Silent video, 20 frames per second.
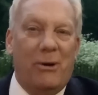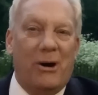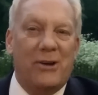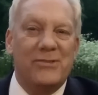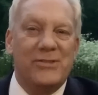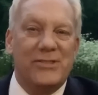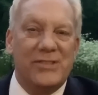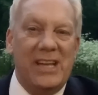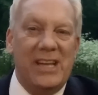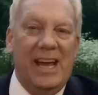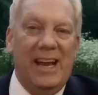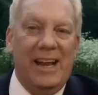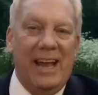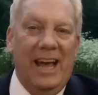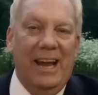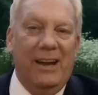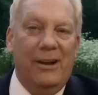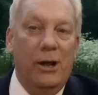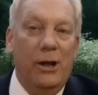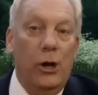on
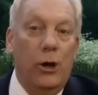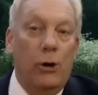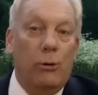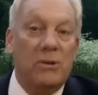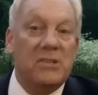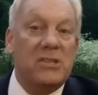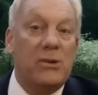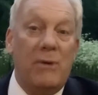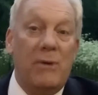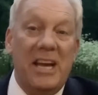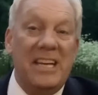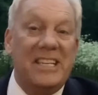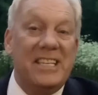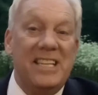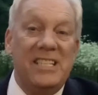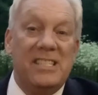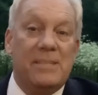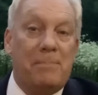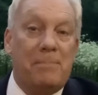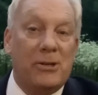CNN was a
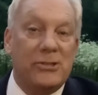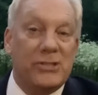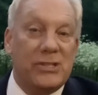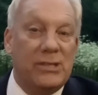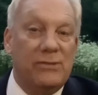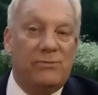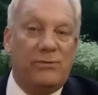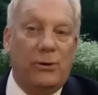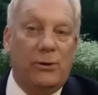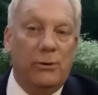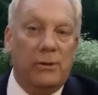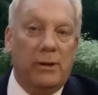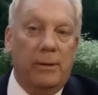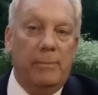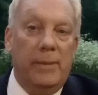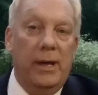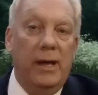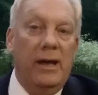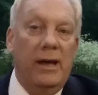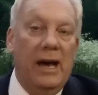ratings buster for
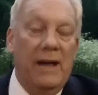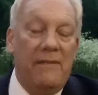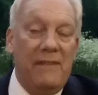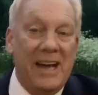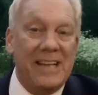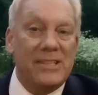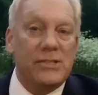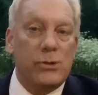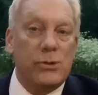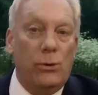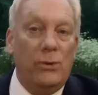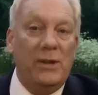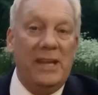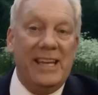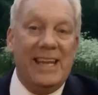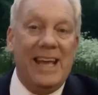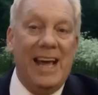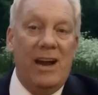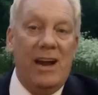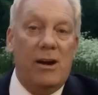them. And that's all they
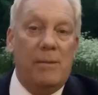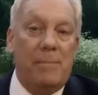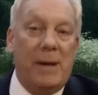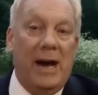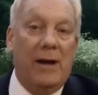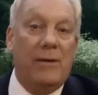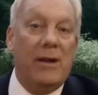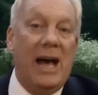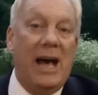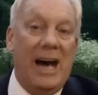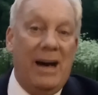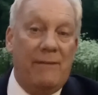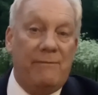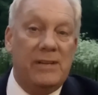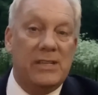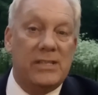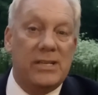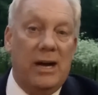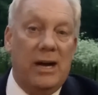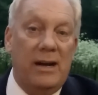care about.
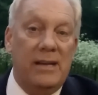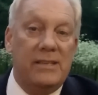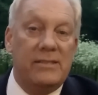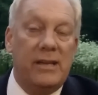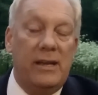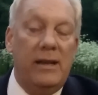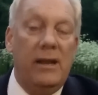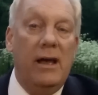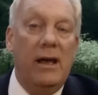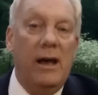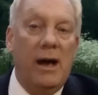Advertising,